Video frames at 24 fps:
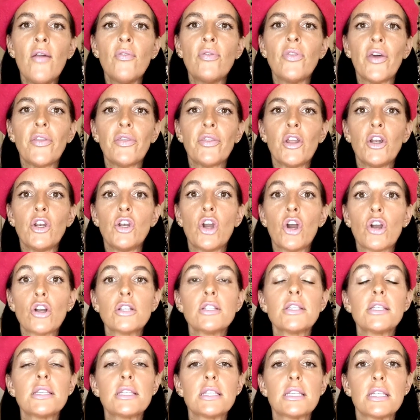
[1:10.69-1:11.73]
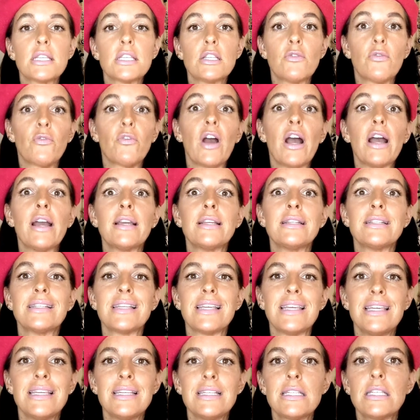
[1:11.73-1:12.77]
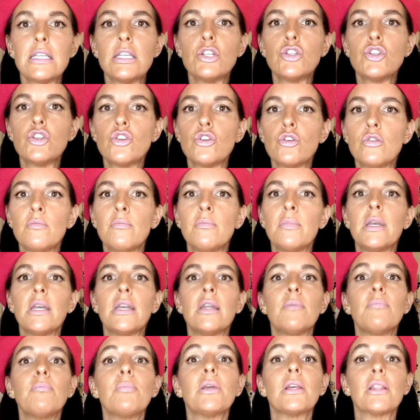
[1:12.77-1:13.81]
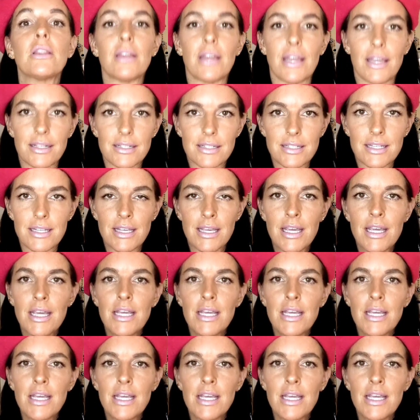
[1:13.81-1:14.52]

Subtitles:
that the narcissist finds easy to manipulate,